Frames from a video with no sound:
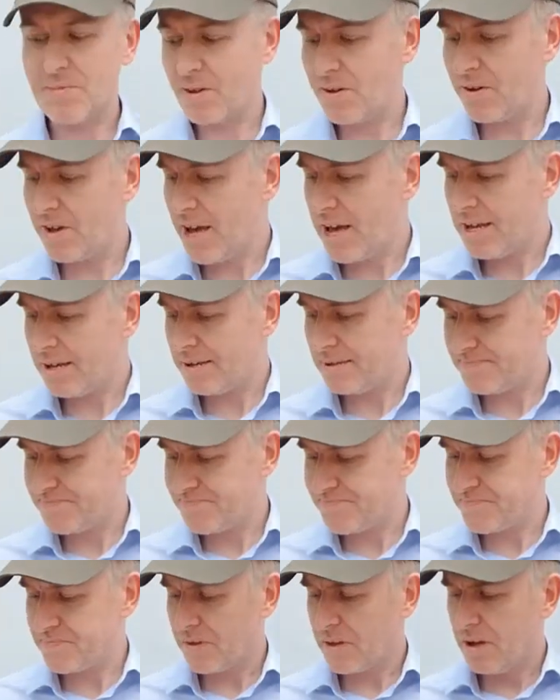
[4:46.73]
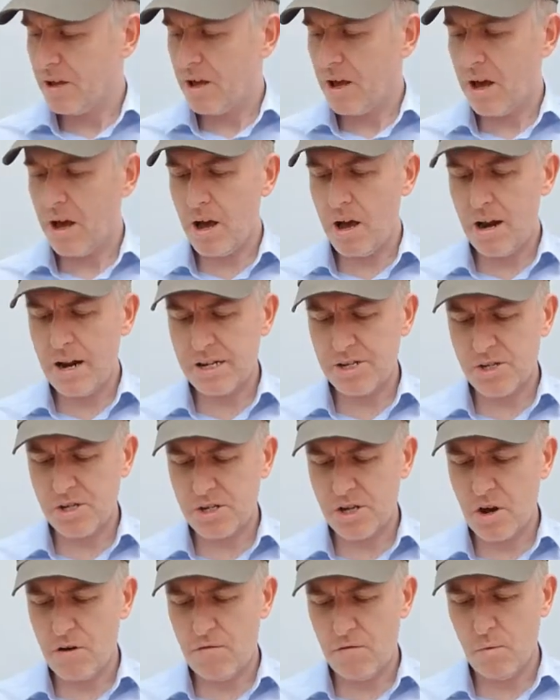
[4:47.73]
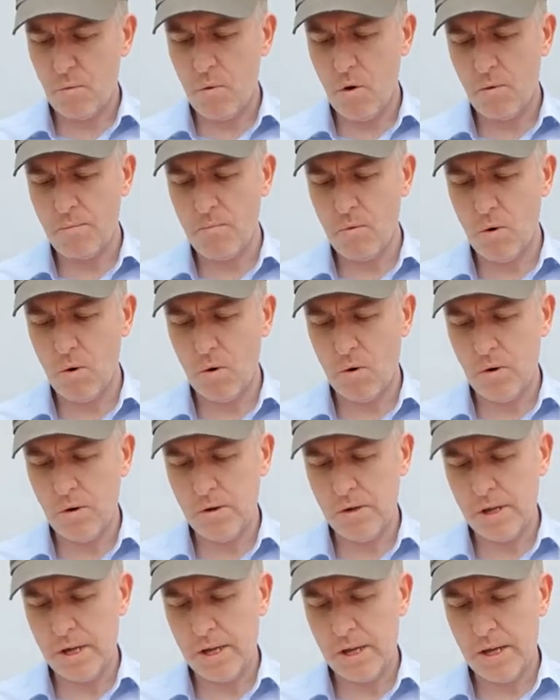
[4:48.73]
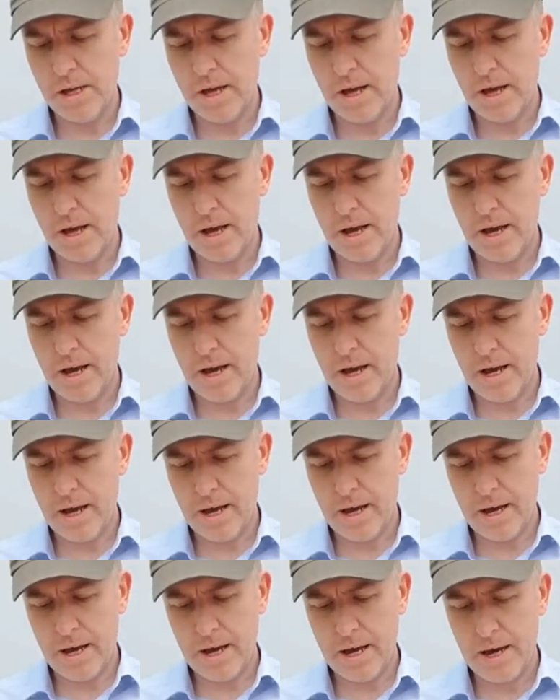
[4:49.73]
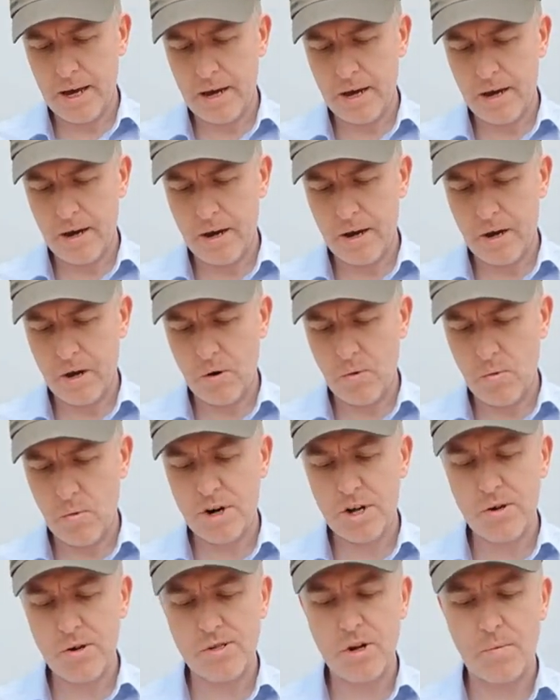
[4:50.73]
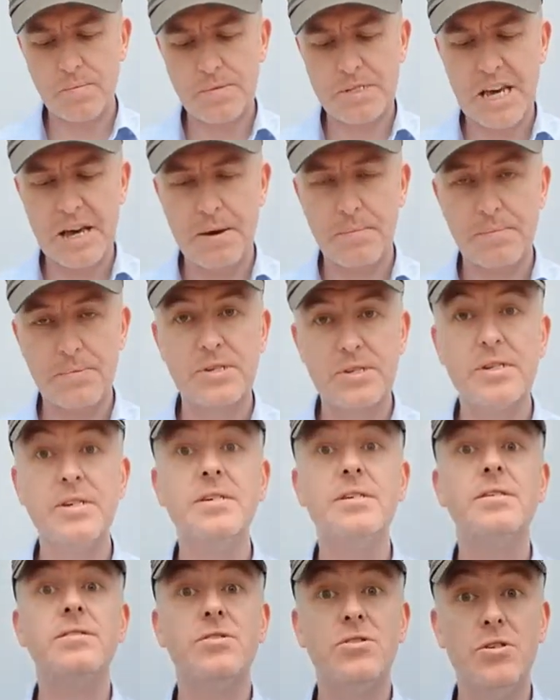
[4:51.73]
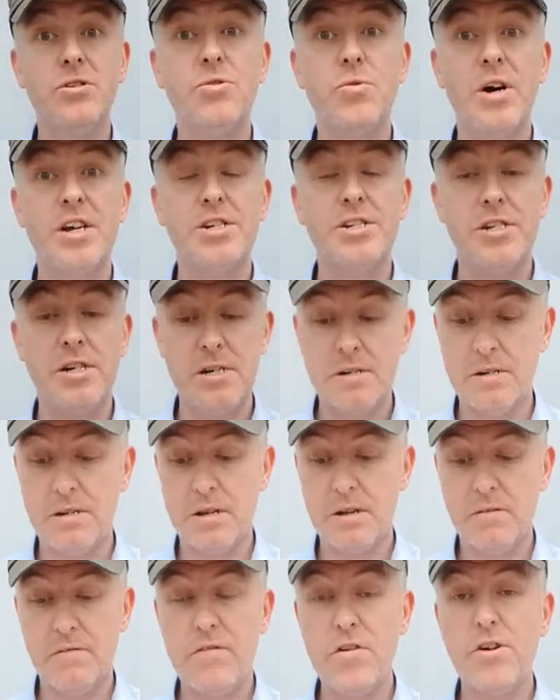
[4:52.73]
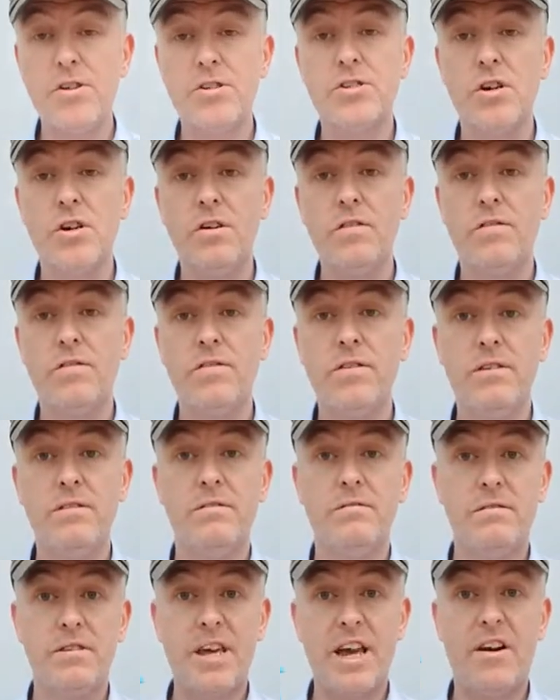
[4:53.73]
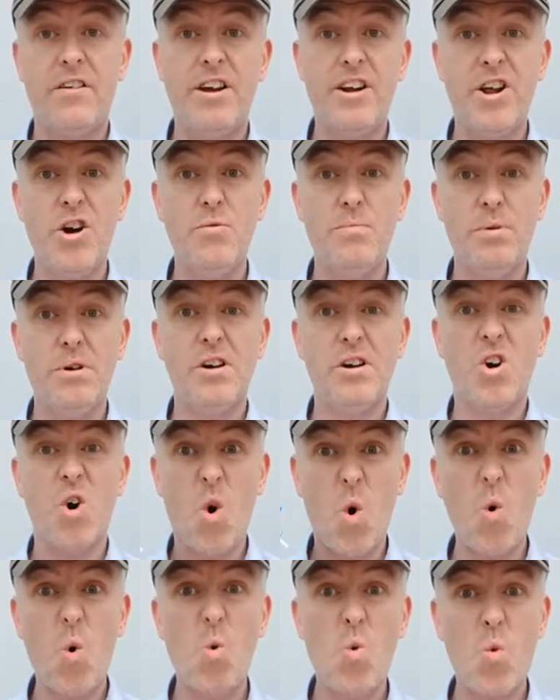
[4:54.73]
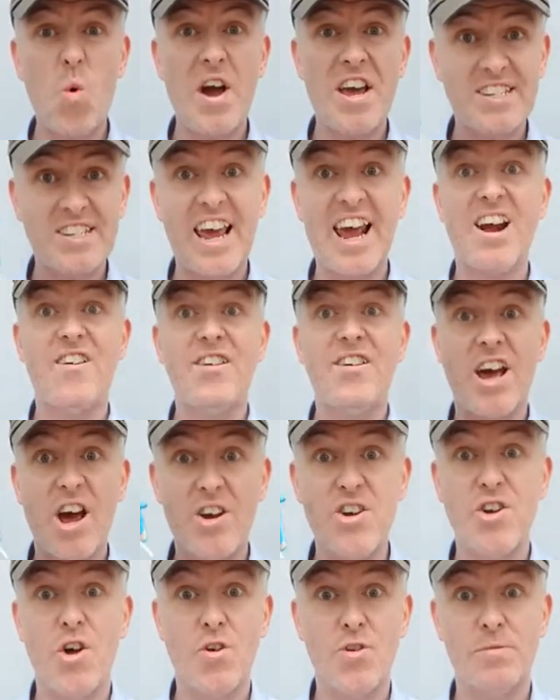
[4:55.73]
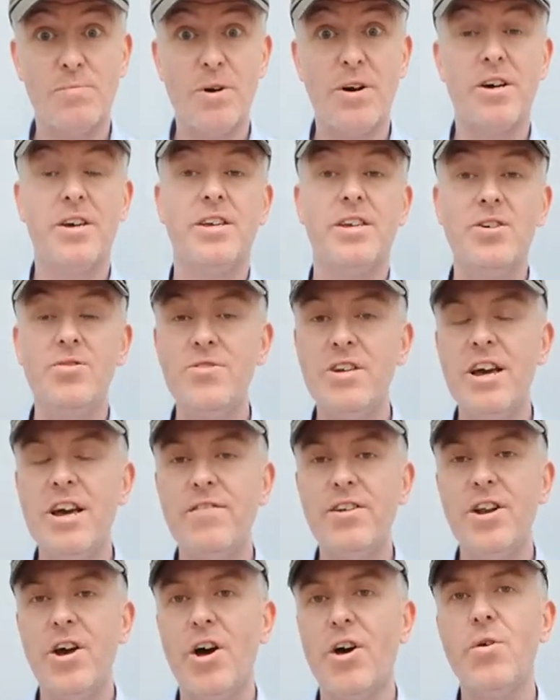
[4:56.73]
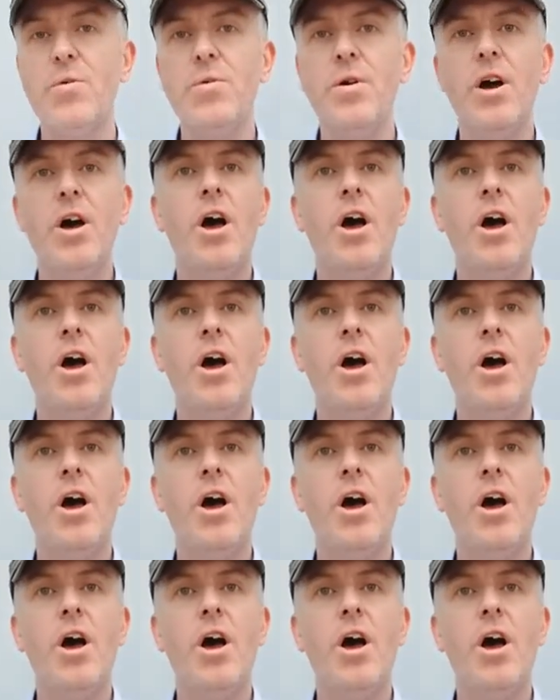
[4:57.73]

Okay, let's just go for one more. What are your top tips? Good question. First off, carry a notebook. Always carry a notebook. You never know